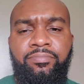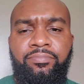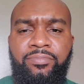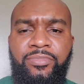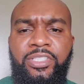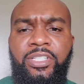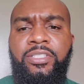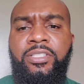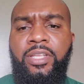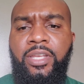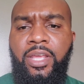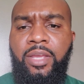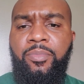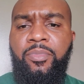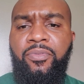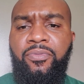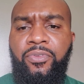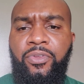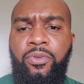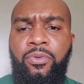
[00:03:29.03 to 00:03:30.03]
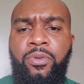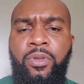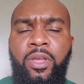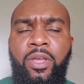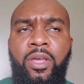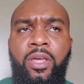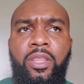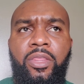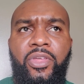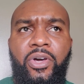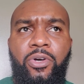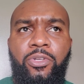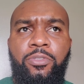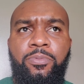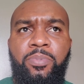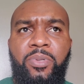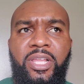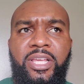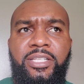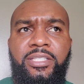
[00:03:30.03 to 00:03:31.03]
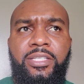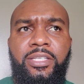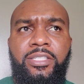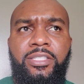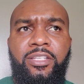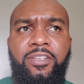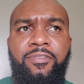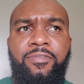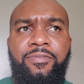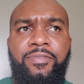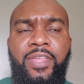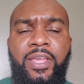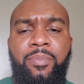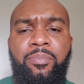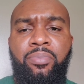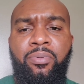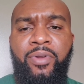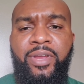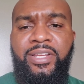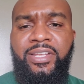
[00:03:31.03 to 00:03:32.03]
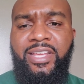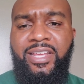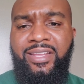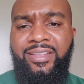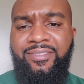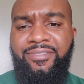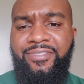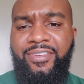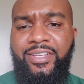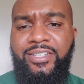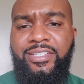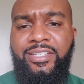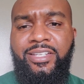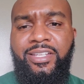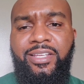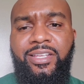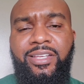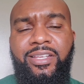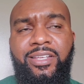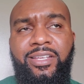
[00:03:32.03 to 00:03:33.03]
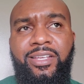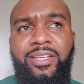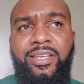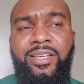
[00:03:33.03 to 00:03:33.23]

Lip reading: just to name a few, those places, if they bring that infection in,